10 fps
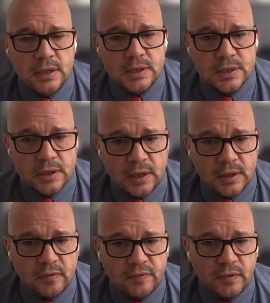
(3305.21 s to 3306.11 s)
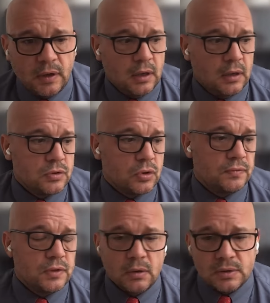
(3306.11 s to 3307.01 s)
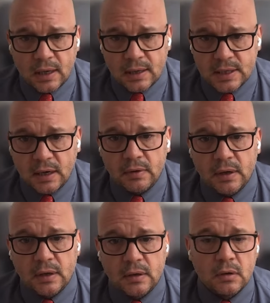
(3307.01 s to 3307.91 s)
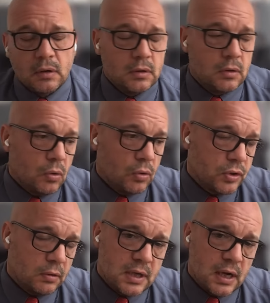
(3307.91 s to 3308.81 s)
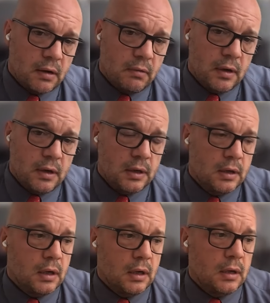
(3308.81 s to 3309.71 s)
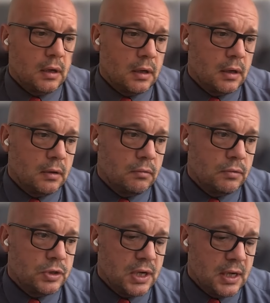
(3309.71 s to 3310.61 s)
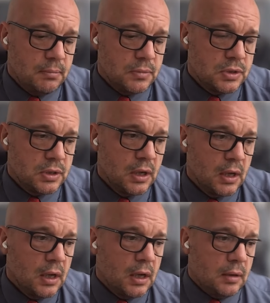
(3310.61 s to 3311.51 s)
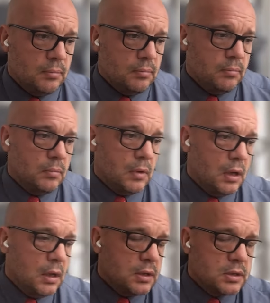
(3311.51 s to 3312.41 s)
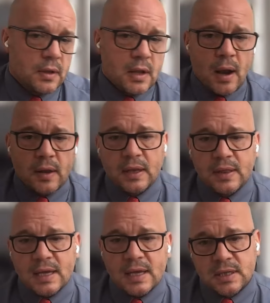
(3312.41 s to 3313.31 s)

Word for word: these kind of uh, sort of totalitarian and authoritarian uh, uh, uh, regimes? Um, so and I think